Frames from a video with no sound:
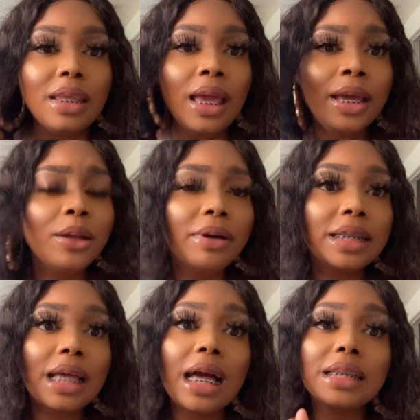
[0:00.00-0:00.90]

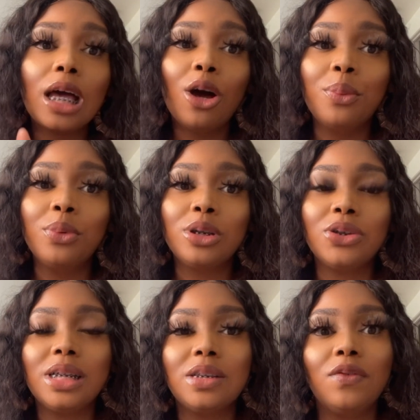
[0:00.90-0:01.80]
Anyways, guys, I hope you
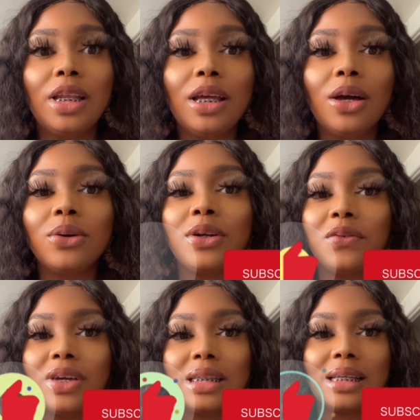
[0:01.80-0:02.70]
enjoyed this video.
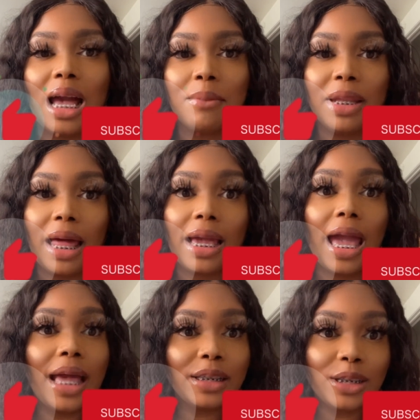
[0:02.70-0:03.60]
Don't forget to comment, like,
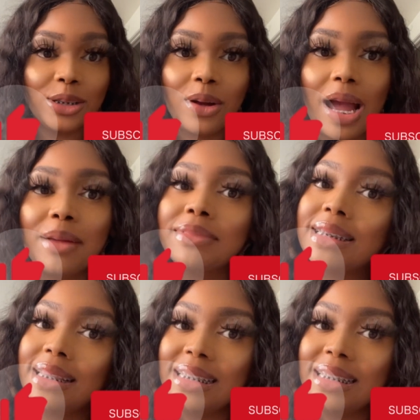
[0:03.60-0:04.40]
and subscribe to the